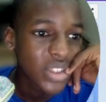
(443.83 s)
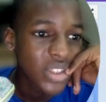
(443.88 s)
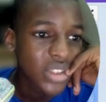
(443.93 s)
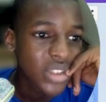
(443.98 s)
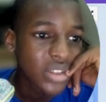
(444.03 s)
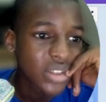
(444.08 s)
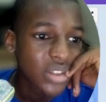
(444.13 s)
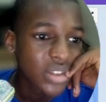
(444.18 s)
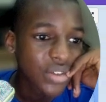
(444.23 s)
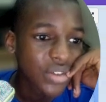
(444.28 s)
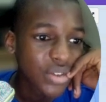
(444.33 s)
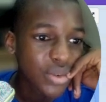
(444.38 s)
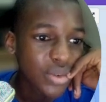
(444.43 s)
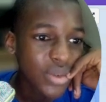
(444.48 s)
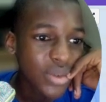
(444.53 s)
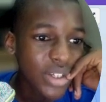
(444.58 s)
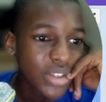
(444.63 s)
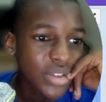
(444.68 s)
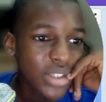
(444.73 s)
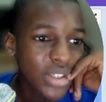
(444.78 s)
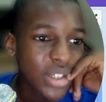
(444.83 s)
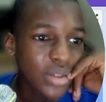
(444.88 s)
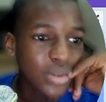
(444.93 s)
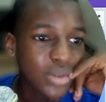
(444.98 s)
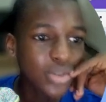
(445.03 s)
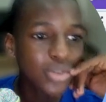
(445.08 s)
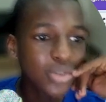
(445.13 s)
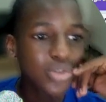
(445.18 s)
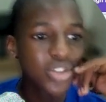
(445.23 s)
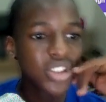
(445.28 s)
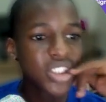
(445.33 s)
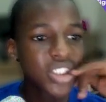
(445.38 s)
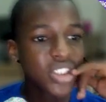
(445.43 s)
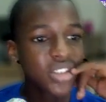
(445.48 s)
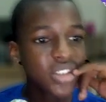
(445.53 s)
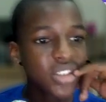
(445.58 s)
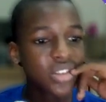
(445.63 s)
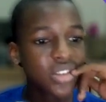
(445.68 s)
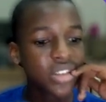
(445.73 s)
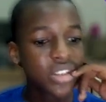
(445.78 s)
if you want, you can also
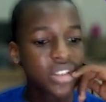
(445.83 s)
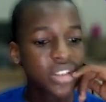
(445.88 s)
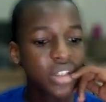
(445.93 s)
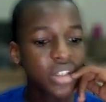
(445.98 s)
change the